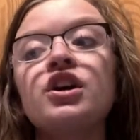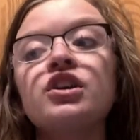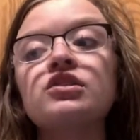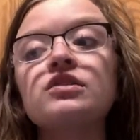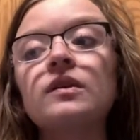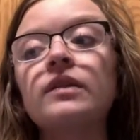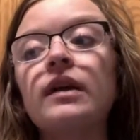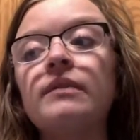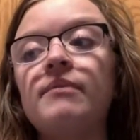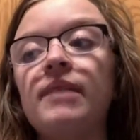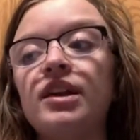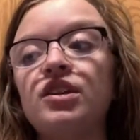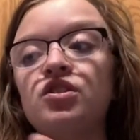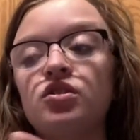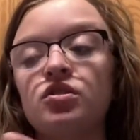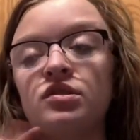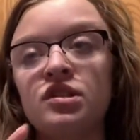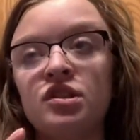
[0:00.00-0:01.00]
So they may
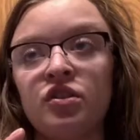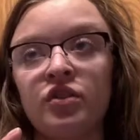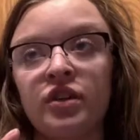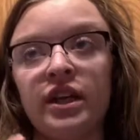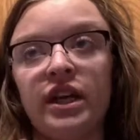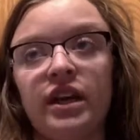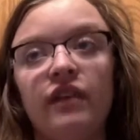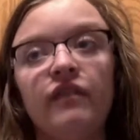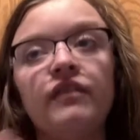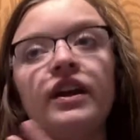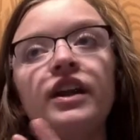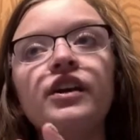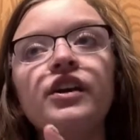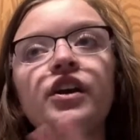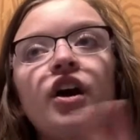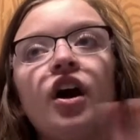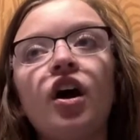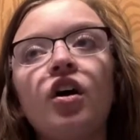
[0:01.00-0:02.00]
choose to create a
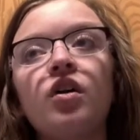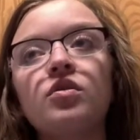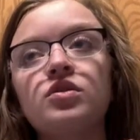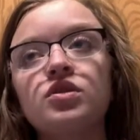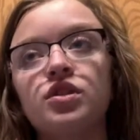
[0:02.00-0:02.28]
video,